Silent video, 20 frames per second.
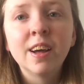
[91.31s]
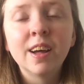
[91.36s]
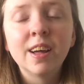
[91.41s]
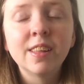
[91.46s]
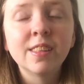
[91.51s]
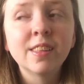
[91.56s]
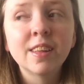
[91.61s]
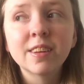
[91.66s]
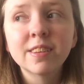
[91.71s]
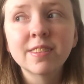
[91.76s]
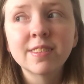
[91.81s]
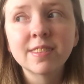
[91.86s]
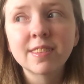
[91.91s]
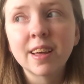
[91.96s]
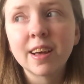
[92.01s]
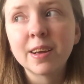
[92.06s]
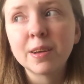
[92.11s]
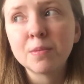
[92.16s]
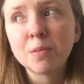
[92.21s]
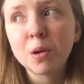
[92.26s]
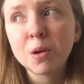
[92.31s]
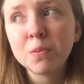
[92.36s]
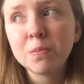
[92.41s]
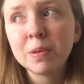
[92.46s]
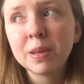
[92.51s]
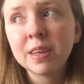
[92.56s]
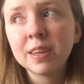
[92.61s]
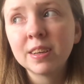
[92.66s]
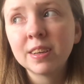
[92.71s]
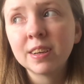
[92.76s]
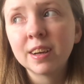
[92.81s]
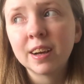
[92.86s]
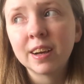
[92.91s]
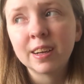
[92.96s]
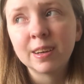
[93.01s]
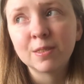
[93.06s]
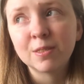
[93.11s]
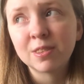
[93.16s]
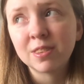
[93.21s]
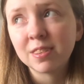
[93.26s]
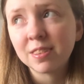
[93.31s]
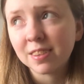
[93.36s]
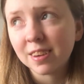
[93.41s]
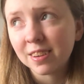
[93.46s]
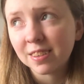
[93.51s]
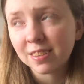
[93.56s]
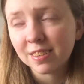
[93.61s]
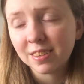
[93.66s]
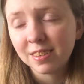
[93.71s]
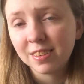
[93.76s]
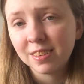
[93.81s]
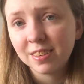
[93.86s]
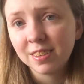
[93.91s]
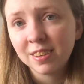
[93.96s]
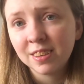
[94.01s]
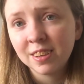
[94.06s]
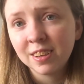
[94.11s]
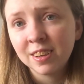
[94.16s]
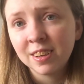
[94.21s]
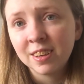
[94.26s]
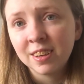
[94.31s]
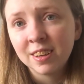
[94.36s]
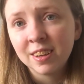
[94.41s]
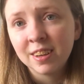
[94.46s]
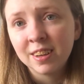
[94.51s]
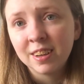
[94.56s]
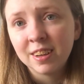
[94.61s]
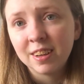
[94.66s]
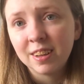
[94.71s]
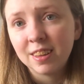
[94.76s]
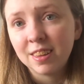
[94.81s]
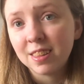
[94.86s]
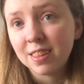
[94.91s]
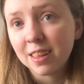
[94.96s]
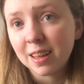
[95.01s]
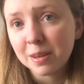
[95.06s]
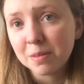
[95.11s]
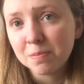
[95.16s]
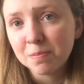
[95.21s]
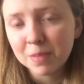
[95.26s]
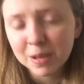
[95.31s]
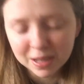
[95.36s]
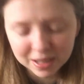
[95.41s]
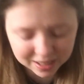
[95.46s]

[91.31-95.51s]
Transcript: and thus I am hoping I have started them.